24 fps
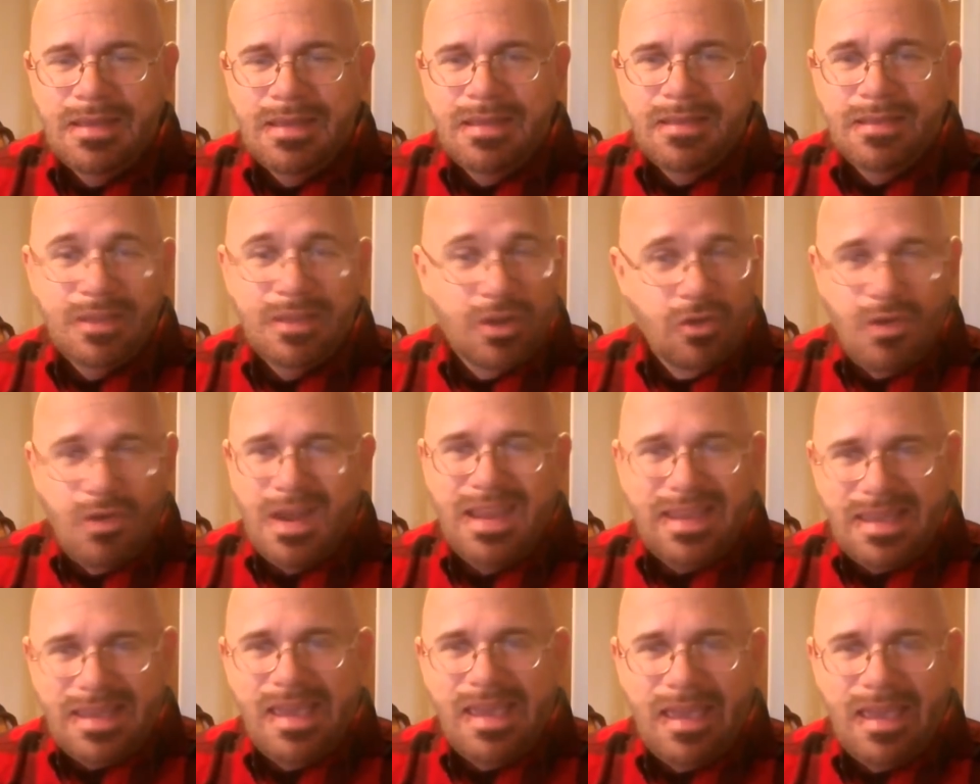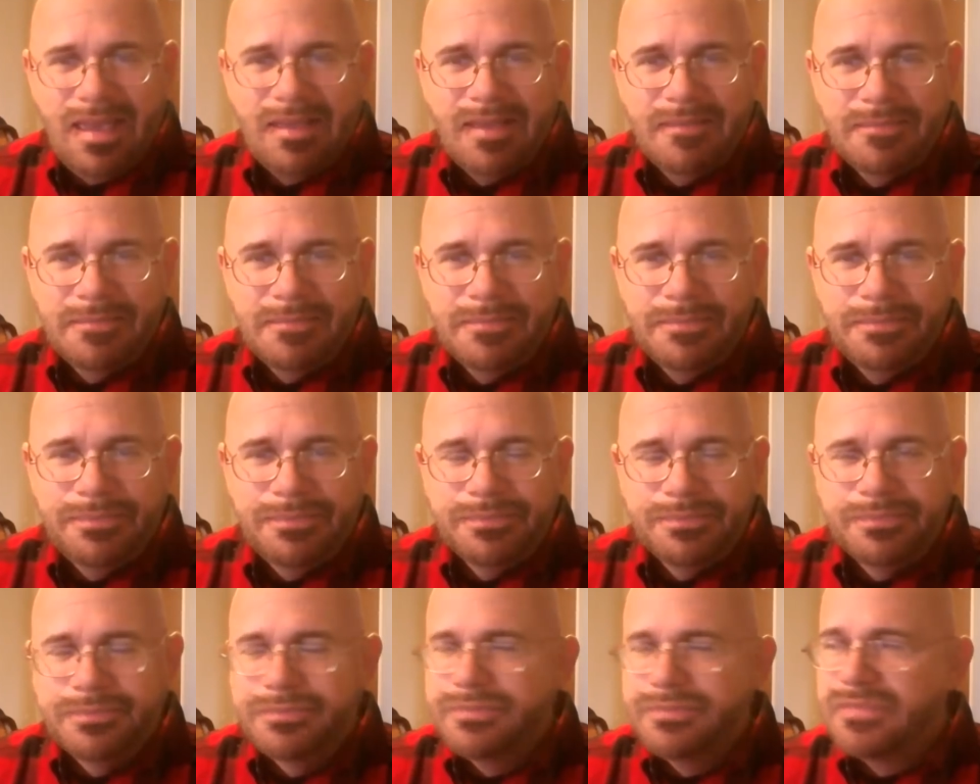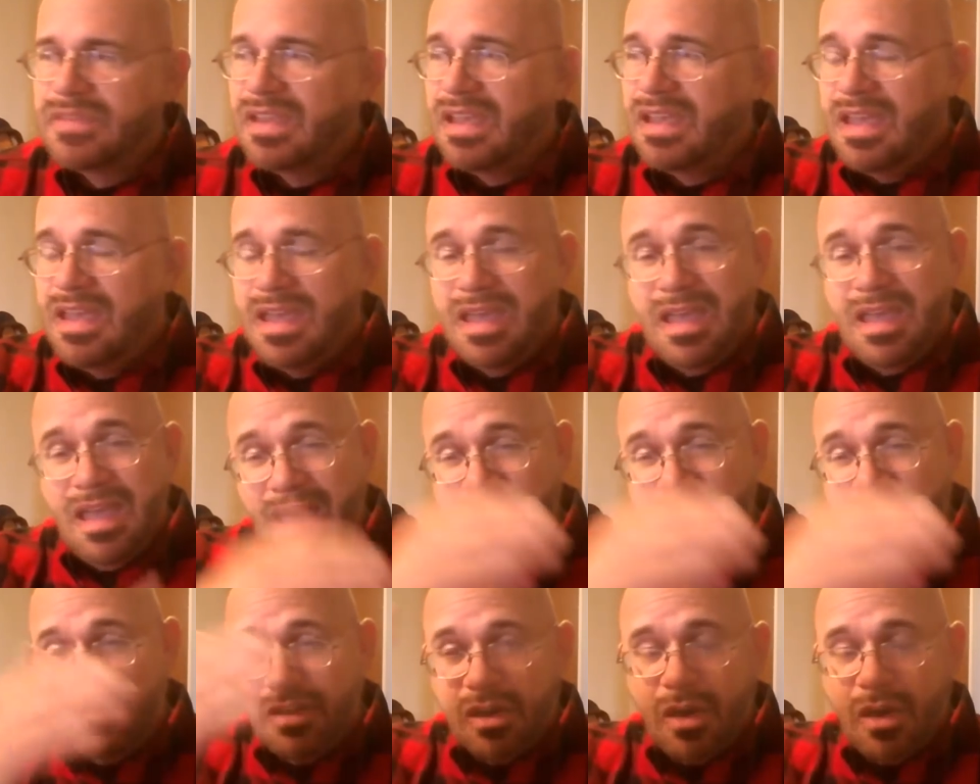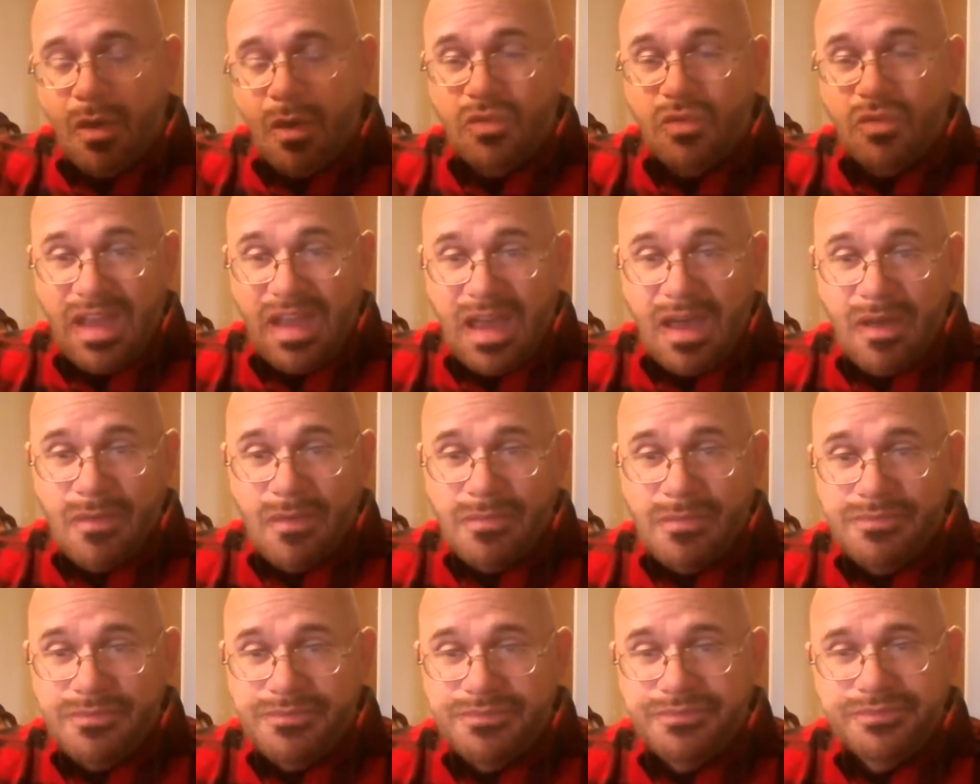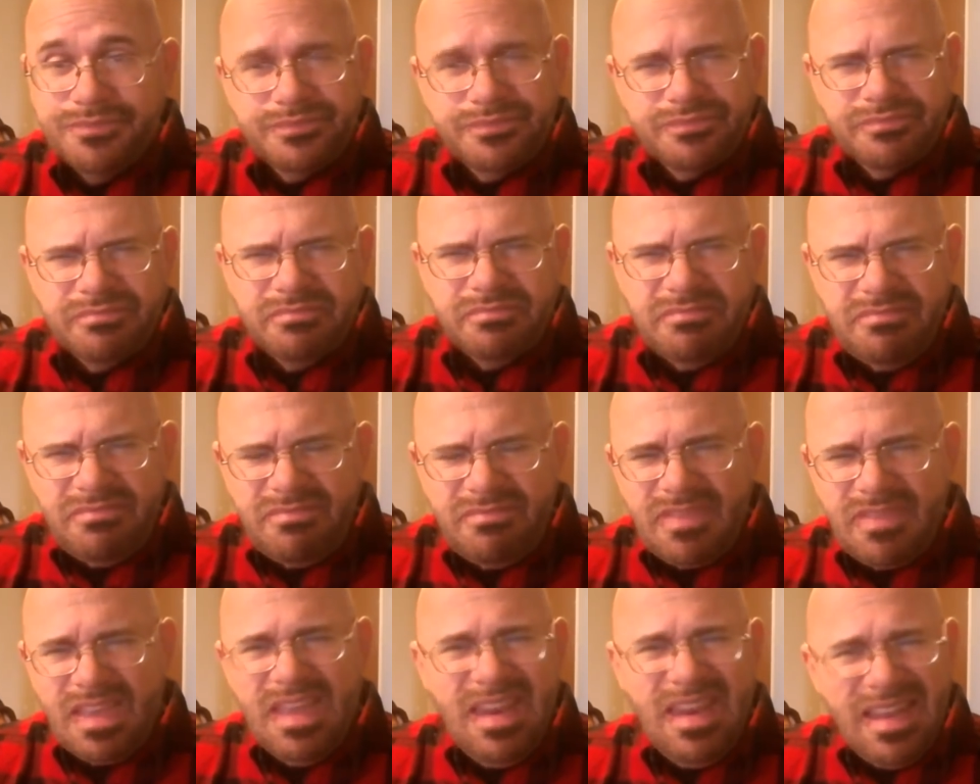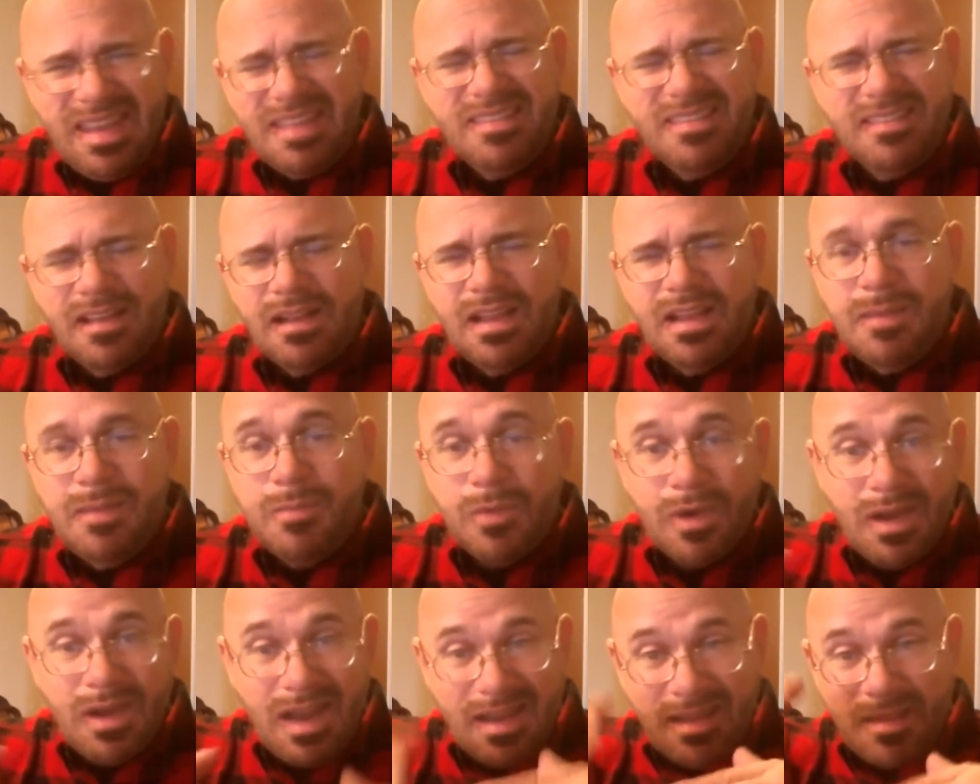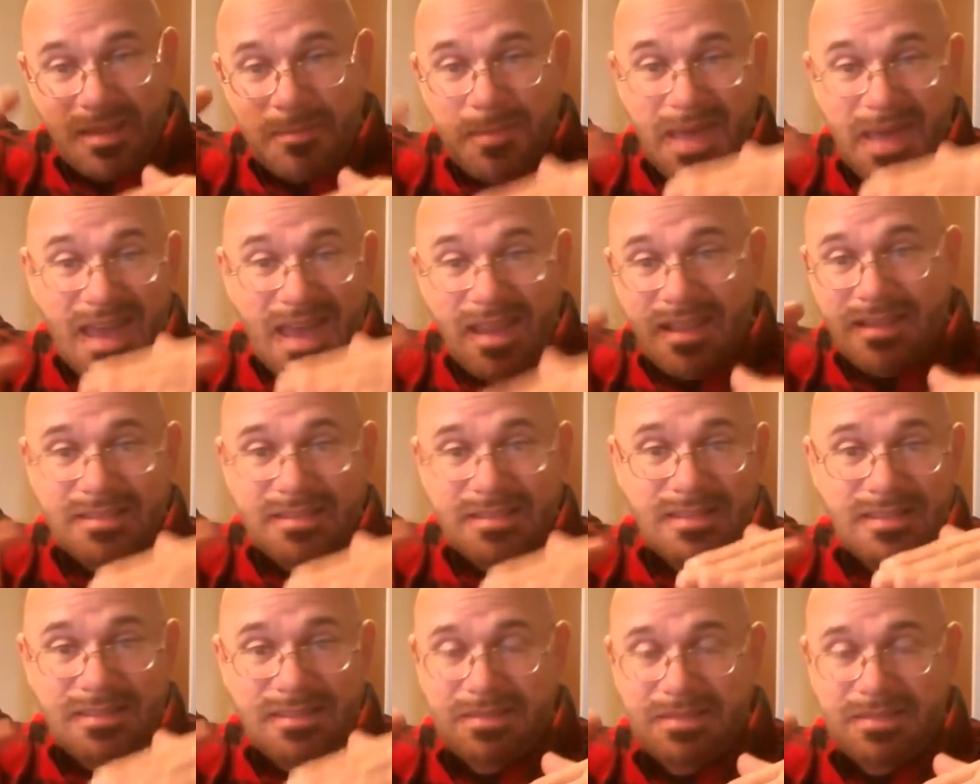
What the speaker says: the great king. As it goes down, and it gets to Libra at the balance.